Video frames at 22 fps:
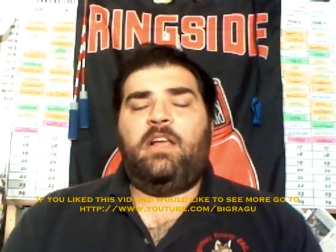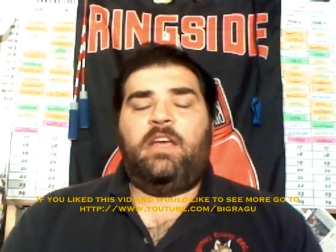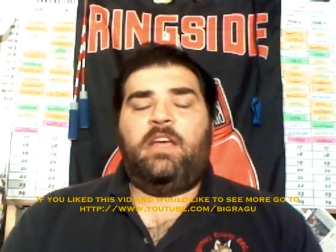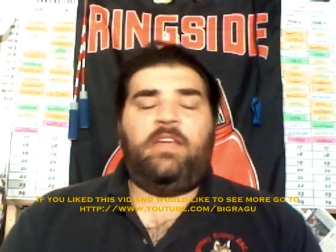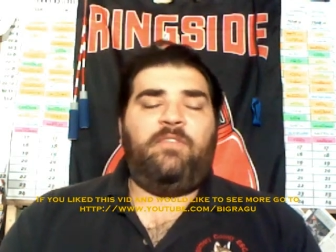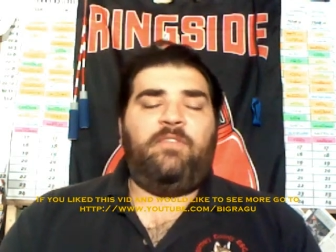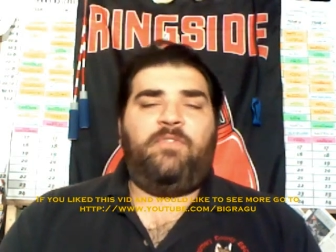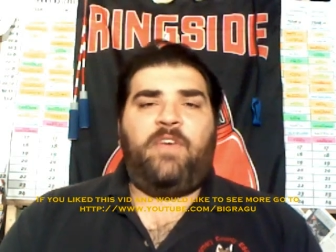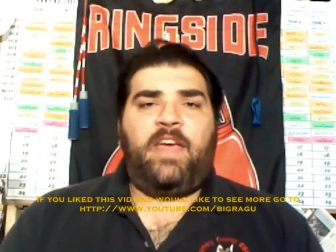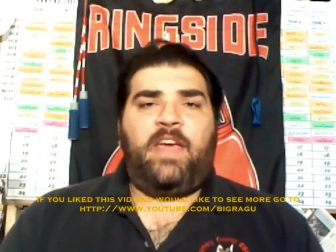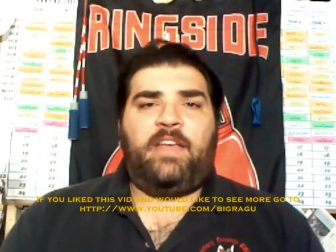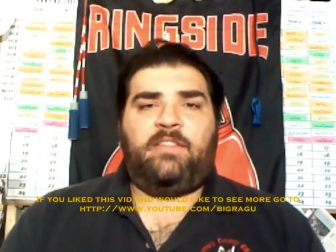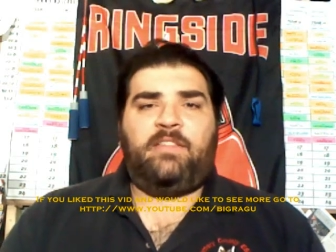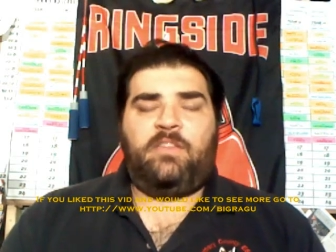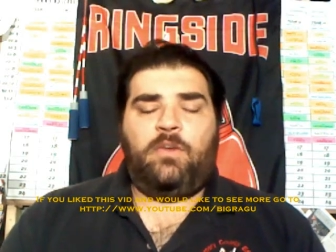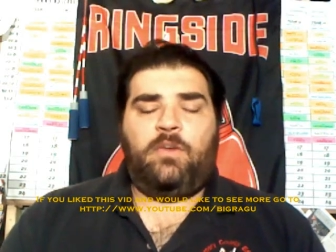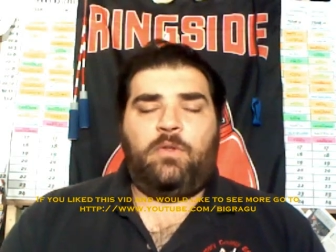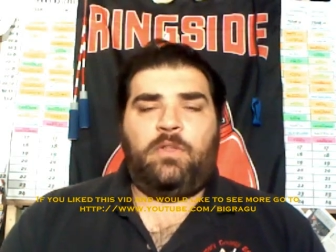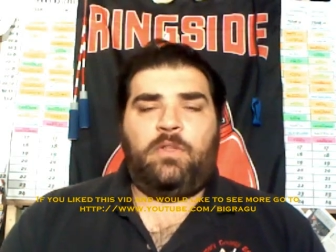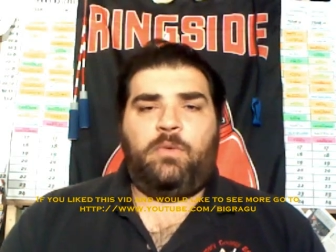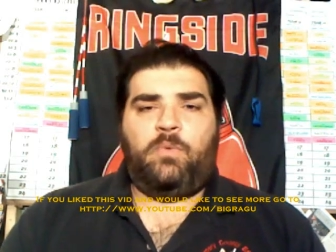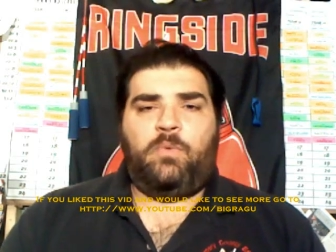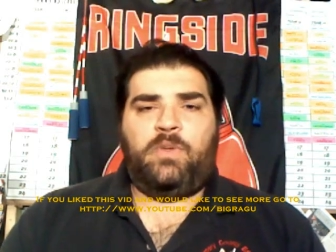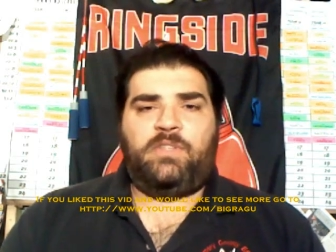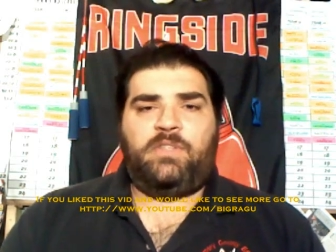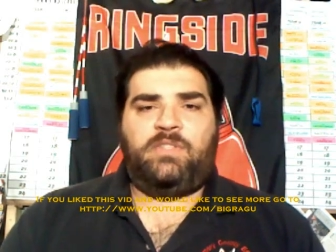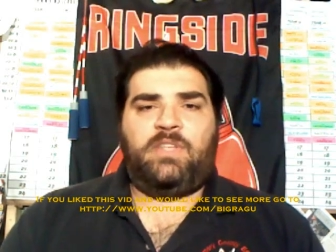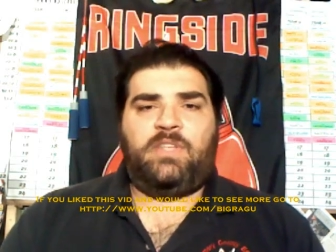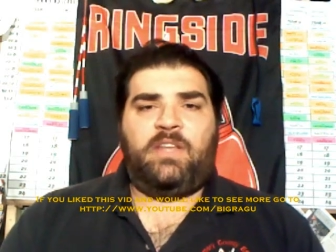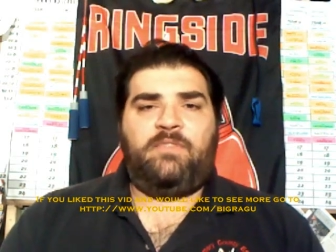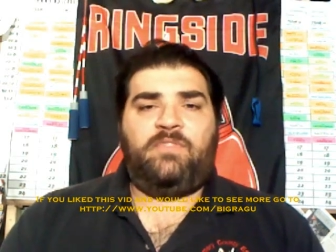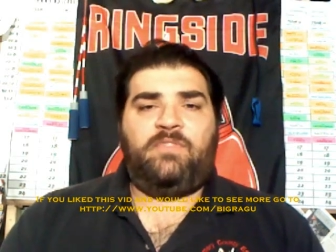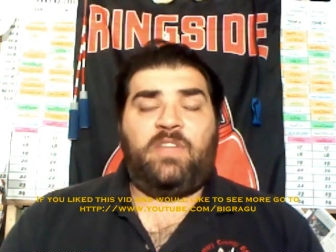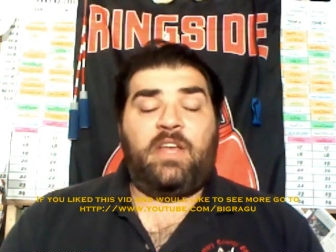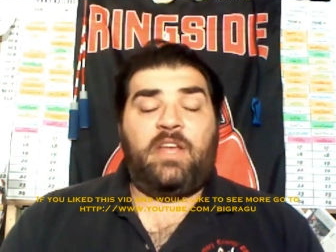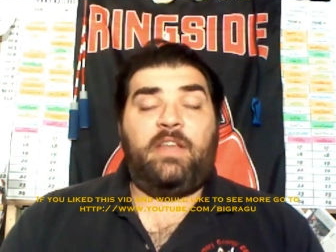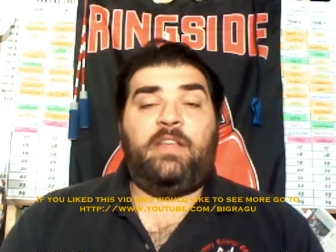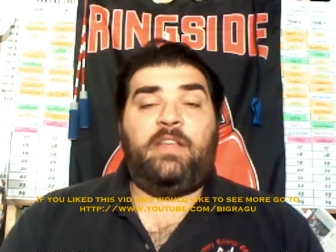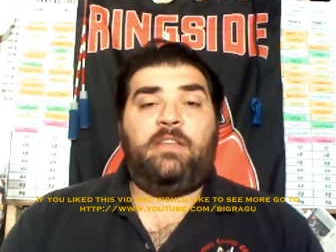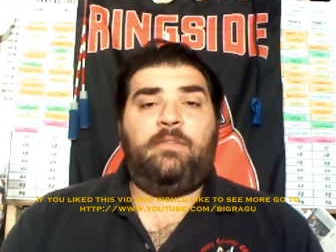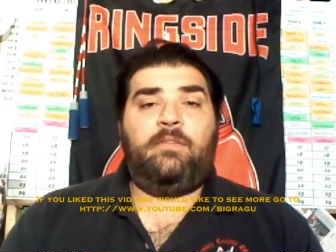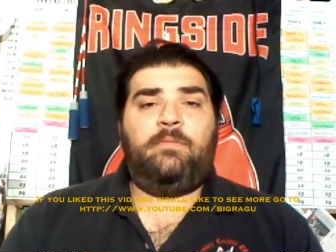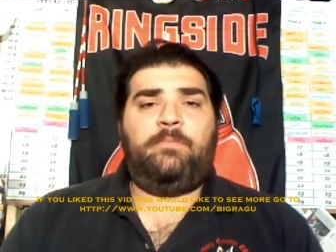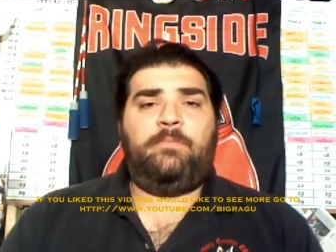In fact, the only ones that have done
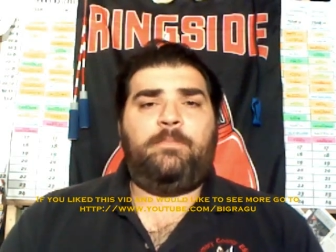it